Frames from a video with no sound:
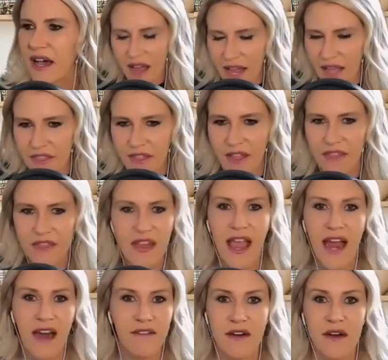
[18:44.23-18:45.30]
I thought that
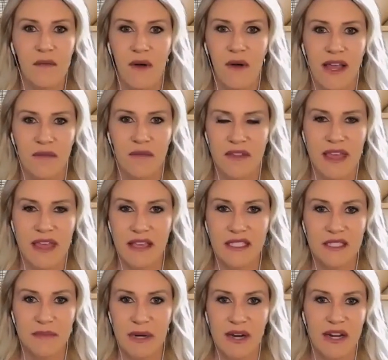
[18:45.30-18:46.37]
everyone, when they
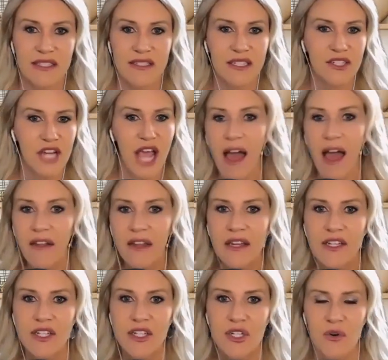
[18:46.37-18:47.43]
experience a
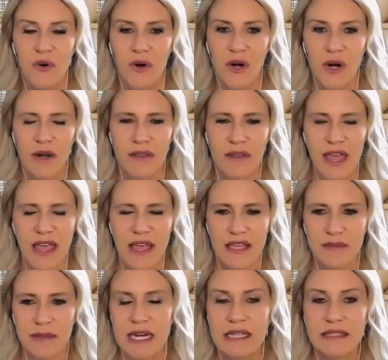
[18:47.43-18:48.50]
challenge or they
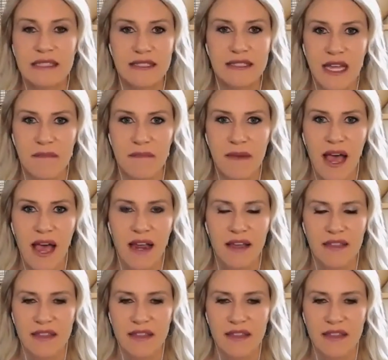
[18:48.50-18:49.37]
experience a setback,